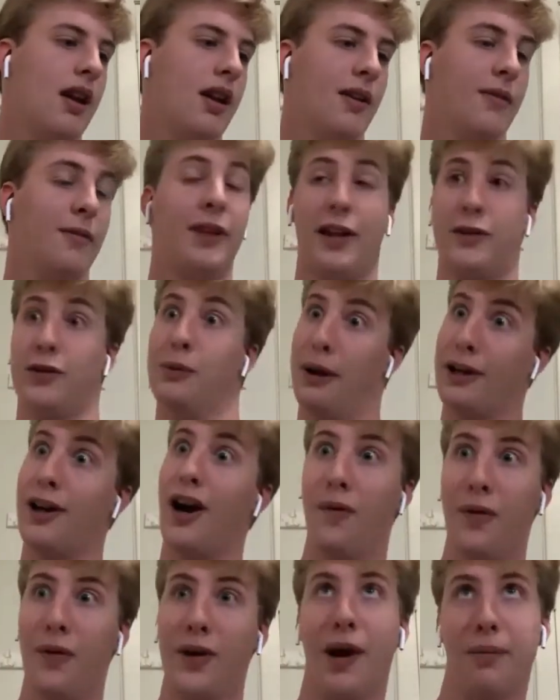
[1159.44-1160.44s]
that's what my
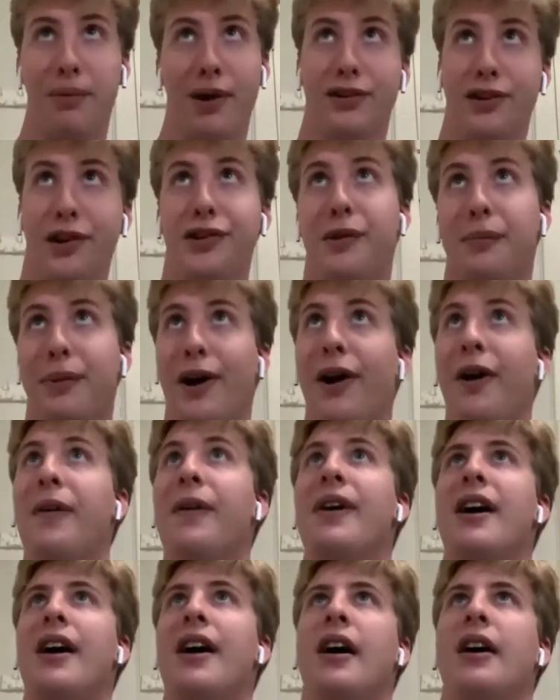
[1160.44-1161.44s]
common up essay is
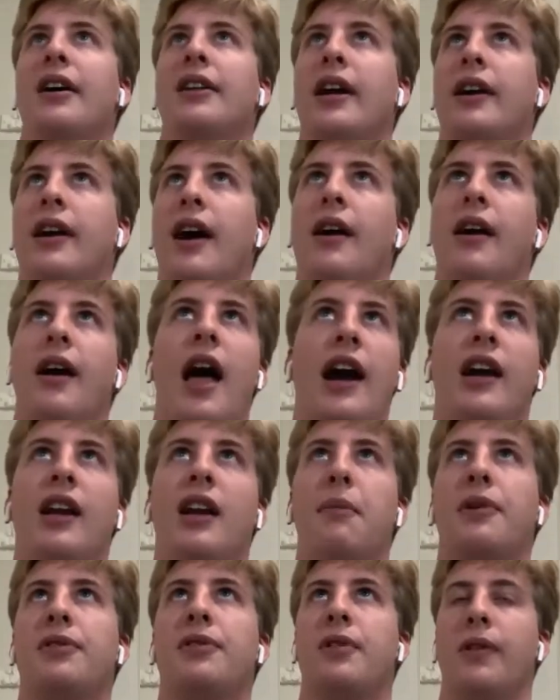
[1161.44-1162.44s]
about like
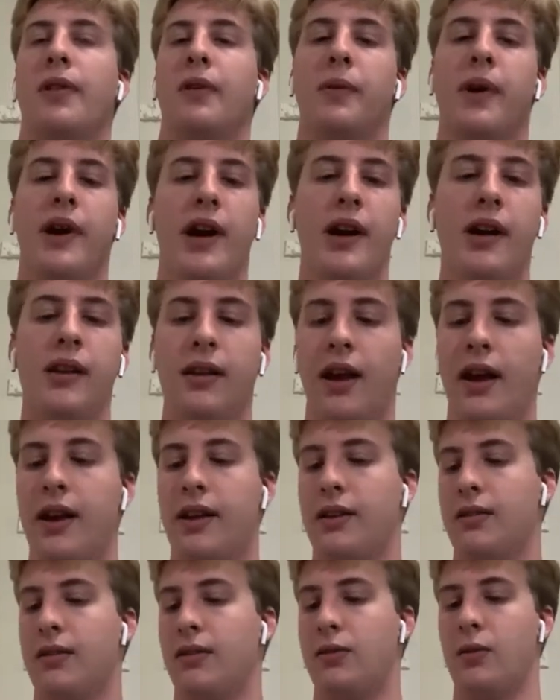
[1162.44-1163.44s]
academics are the way,
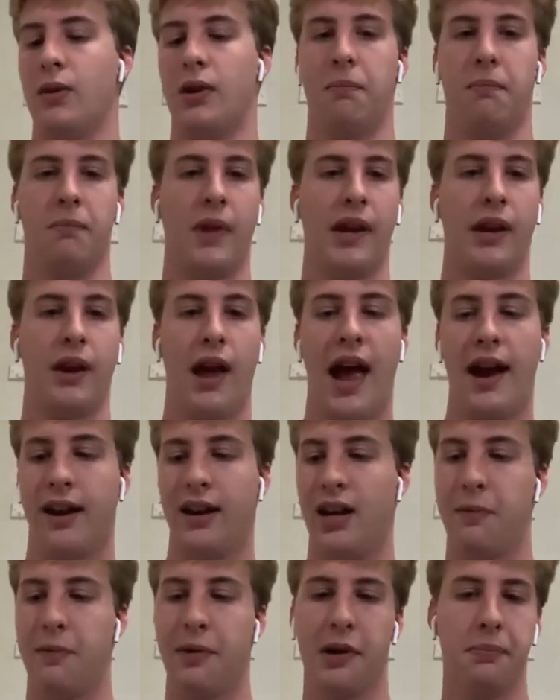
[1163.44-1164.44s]
like doing like
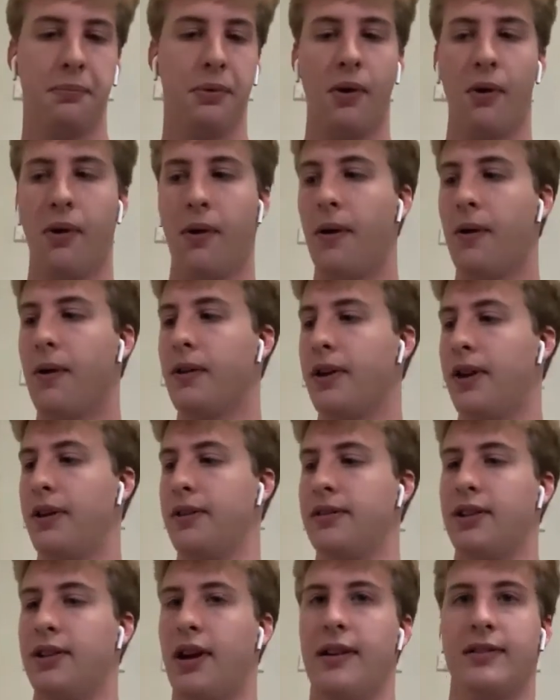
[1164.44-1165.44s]
academic bowl and
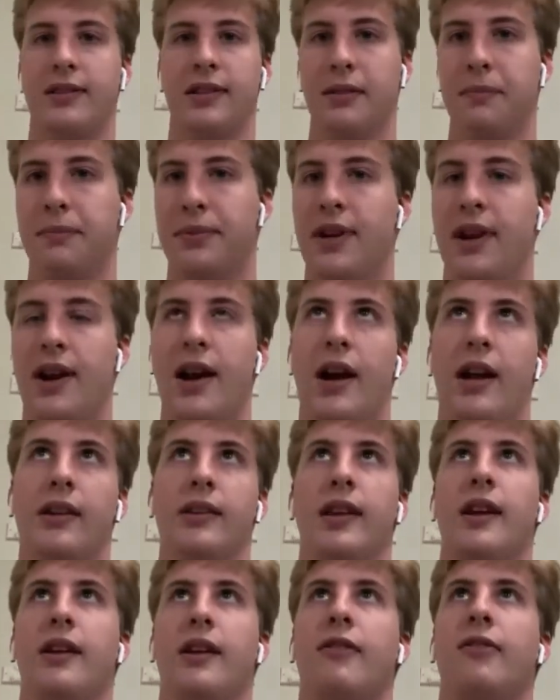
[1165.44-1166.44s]
science Olympiad and
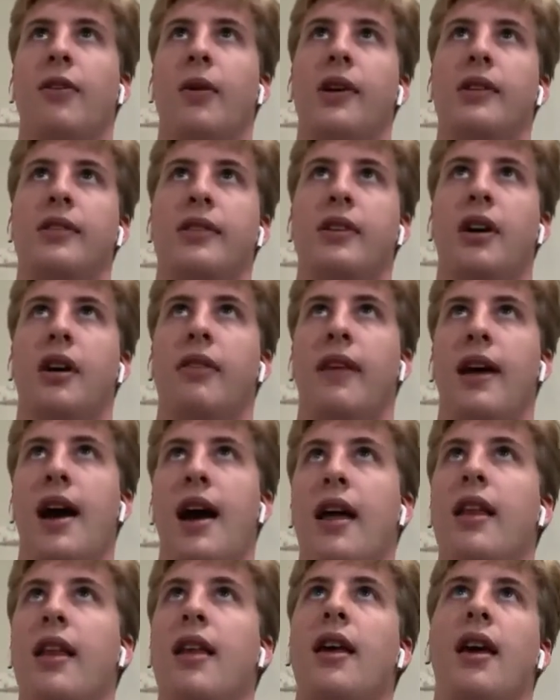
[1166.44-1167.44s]
like focusing on
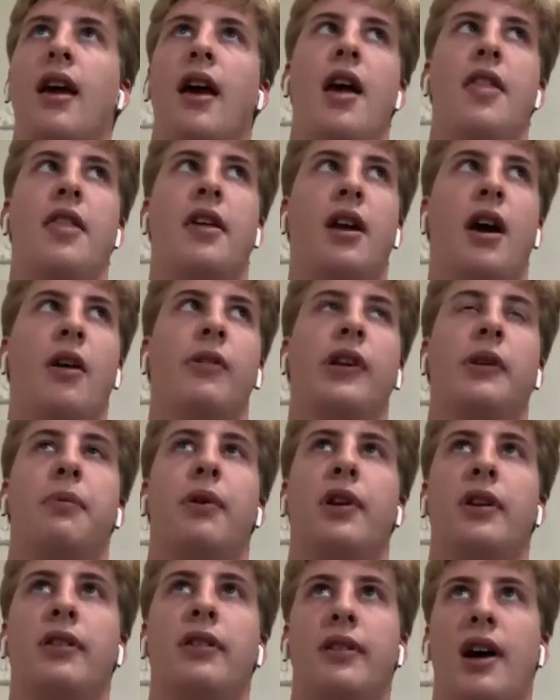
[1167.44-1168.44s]
that, and then not really
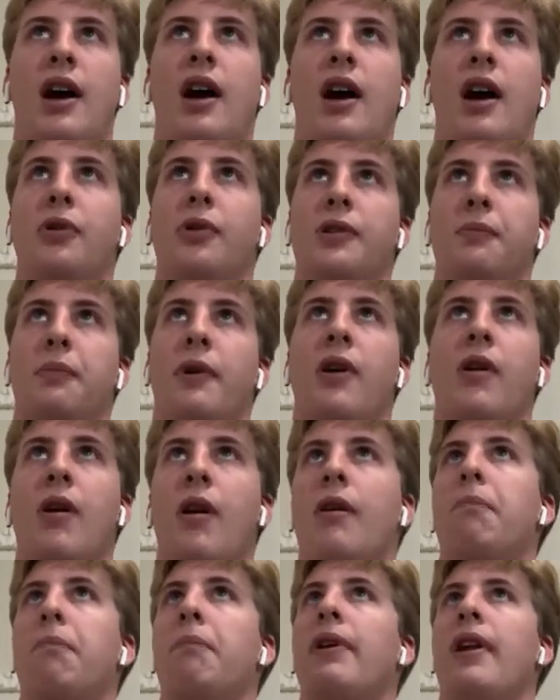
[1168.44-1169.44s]
putting time towards my
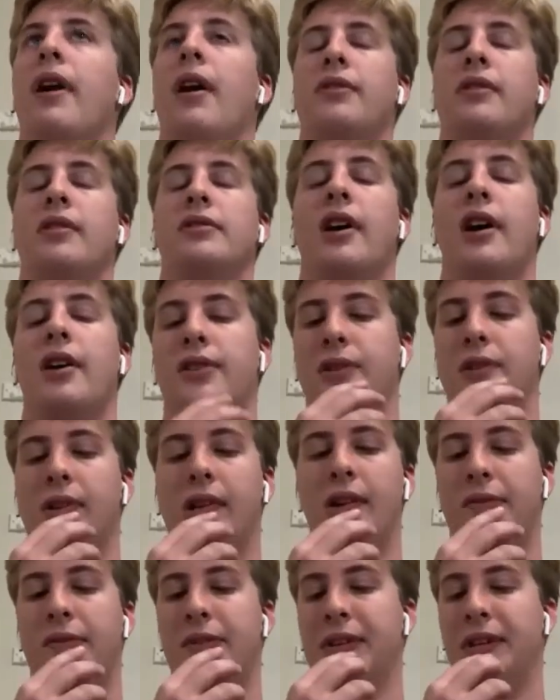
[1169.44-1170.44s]
art. But now since high school,
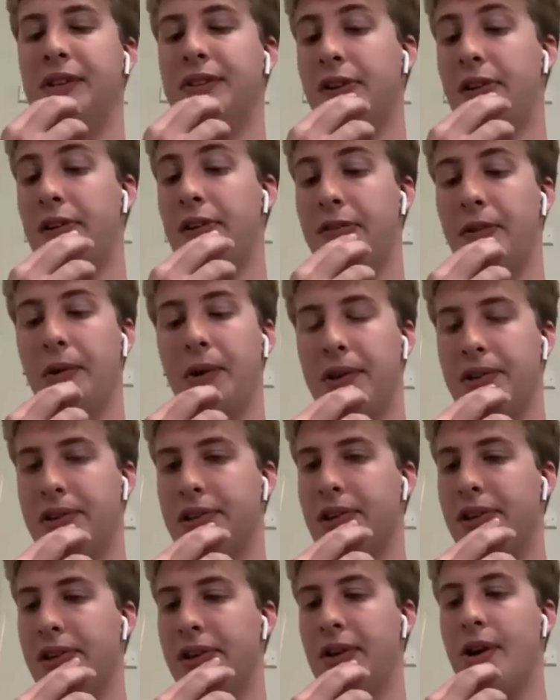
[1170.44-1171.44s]
I've really started
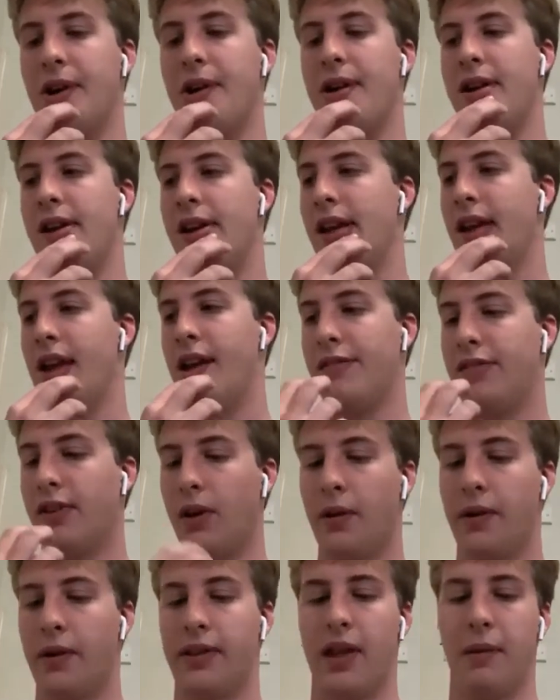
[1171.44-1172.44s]
focusing on art and
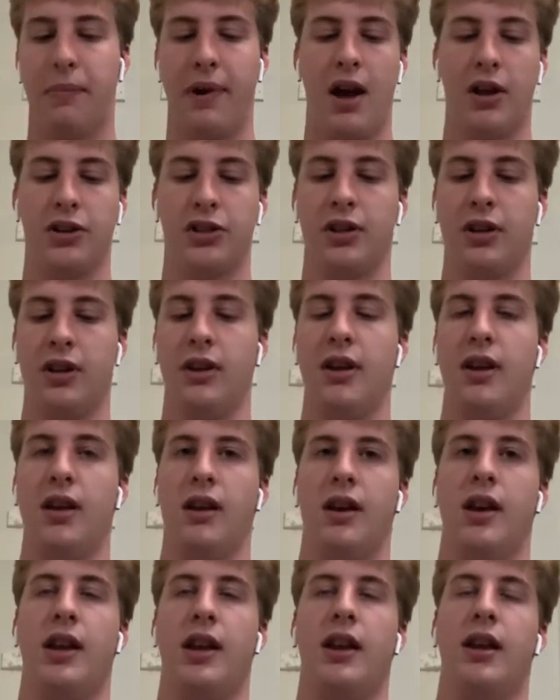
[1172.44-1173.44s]
following that passion.
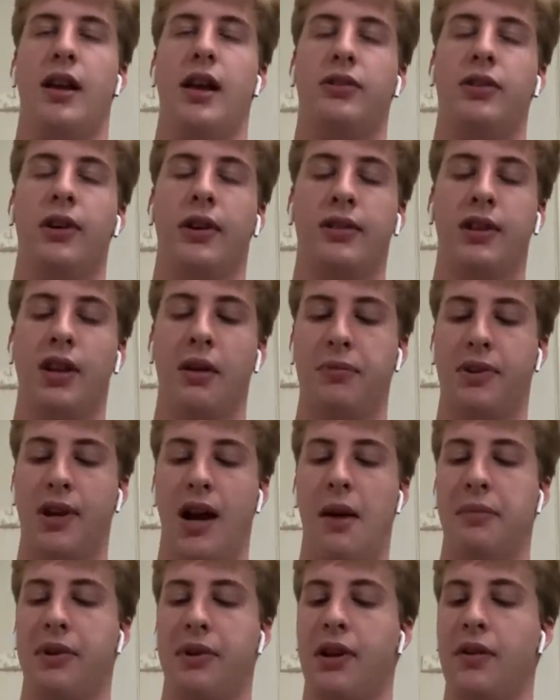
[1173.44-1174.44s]
And it took some
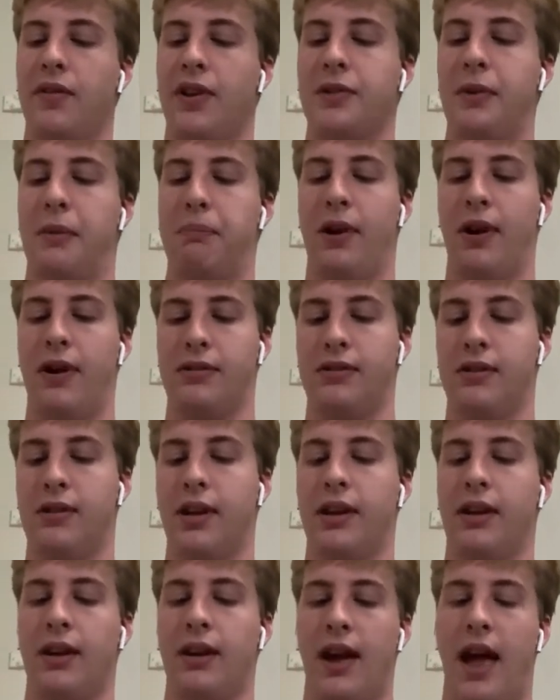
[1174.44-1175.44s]
time to convince my parents to
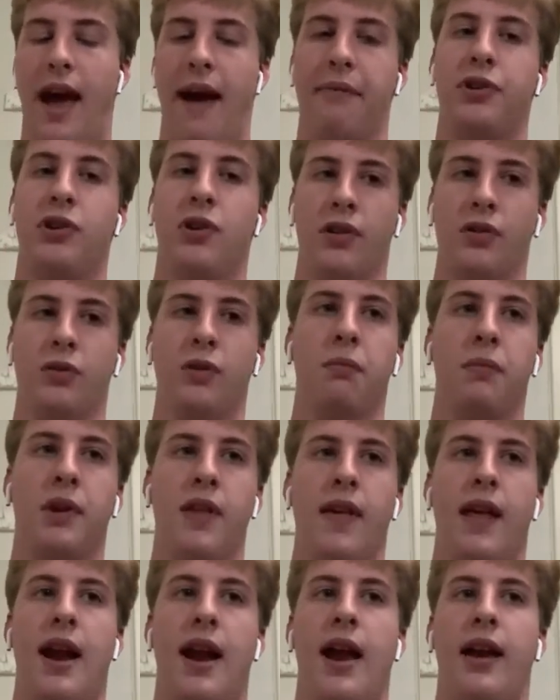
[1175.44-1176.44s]
like have trust with me
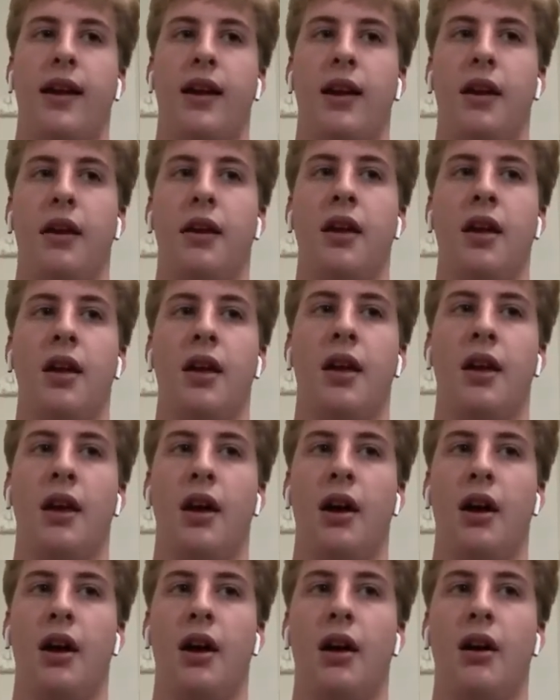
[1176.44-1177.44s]
that I can
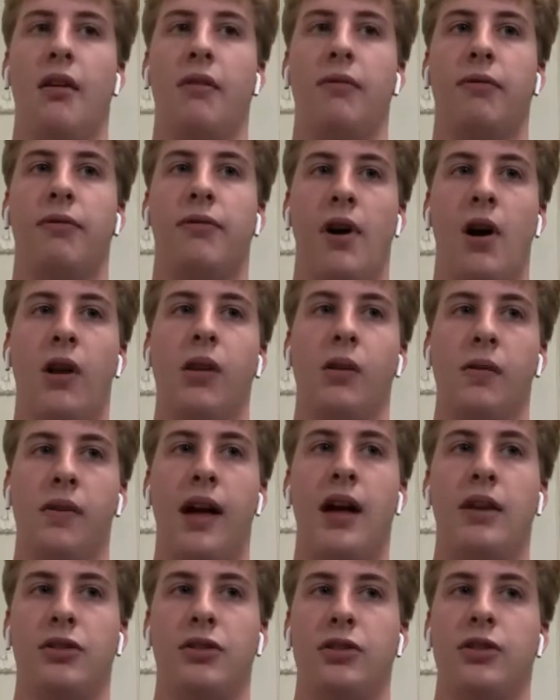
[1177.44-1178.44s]
uh, follow
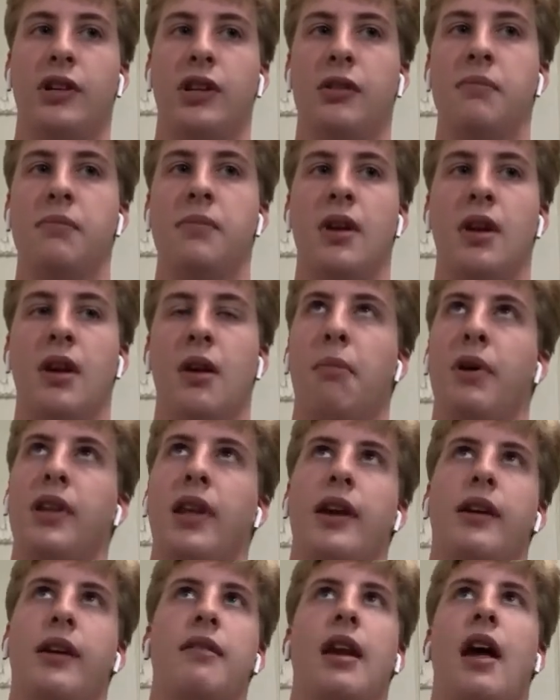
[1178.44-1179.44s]
that dream. But
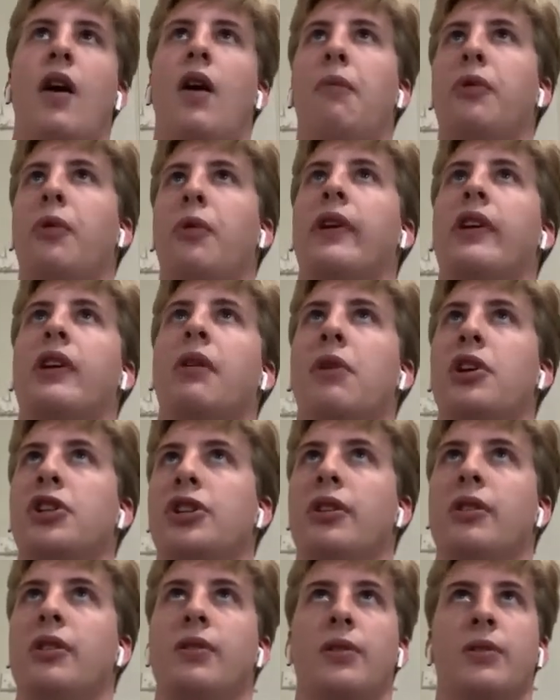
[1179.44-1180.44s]
like now, I'm doing
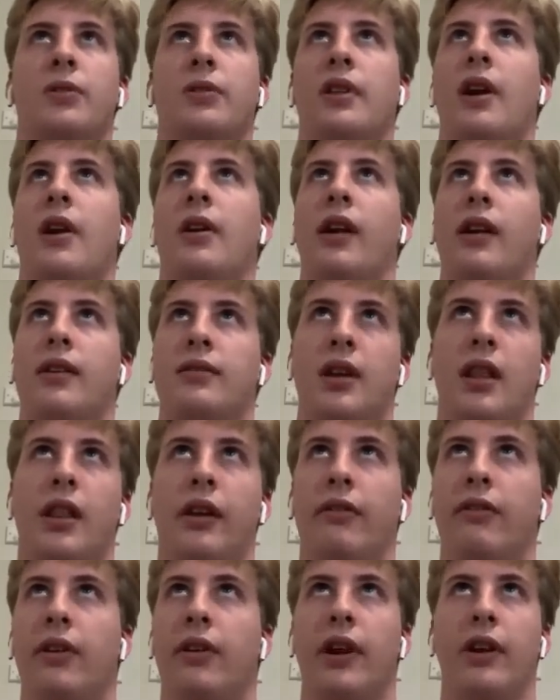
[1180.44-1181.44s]
commissions that are like
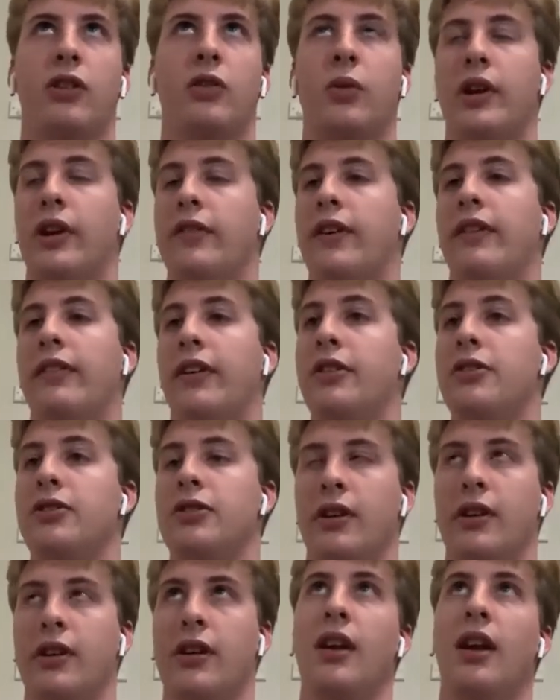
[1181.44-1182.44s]
selling for like
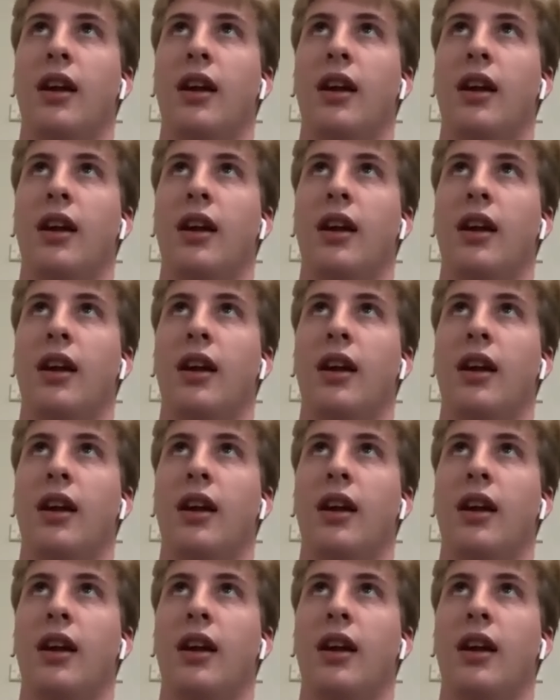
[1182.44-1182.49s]
2,500,